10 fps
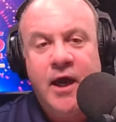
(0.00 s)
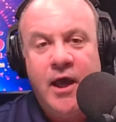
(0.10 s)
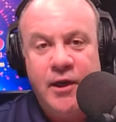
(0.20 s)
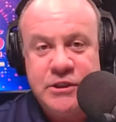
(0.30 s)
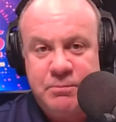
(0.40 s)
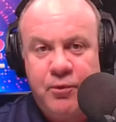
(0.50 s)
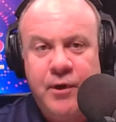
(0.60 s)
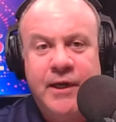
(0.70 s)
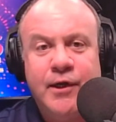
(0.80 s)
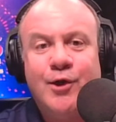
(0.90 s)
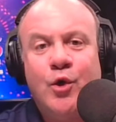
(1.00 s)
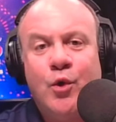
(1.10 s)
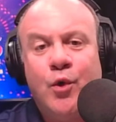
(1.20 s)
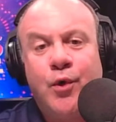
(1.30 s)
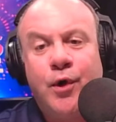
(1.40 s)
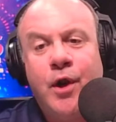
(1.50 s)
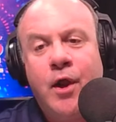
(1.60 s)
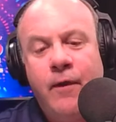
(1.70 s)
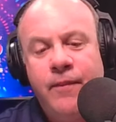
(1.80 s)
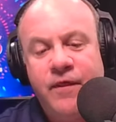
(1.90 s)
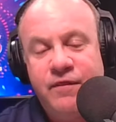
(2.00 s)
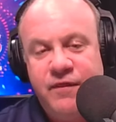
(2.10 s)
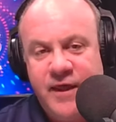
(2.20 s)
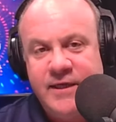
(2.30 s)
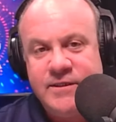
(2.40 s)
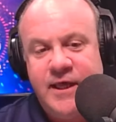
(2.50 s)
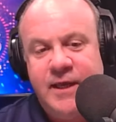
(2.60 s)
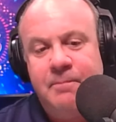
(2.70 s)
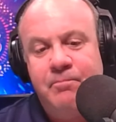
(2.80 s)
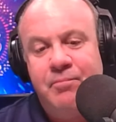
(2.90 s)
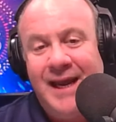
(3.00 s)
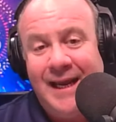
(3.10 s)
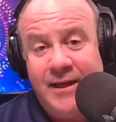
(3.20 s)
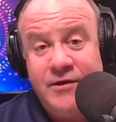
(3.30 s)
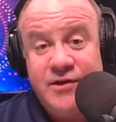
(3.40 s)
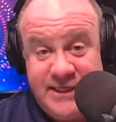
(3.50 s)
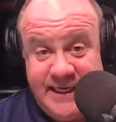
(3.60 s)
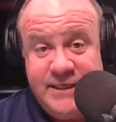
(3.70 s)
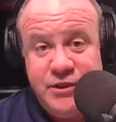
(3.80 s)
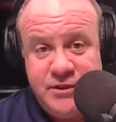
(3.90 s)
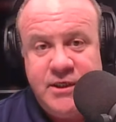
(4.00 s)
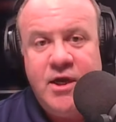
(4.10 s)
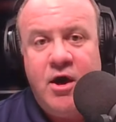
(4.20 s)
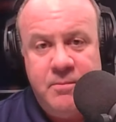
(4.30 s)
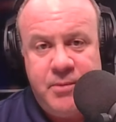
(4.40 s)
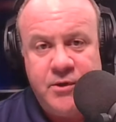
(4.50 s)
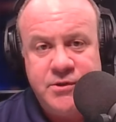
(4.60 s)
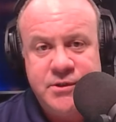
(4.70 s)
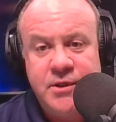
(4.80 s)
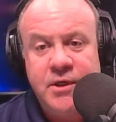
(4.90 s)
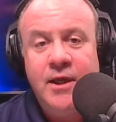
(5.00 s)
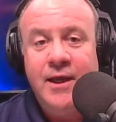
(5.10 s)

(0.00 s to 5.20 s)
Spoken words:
an esprit de corps, the things that band teaches a young person,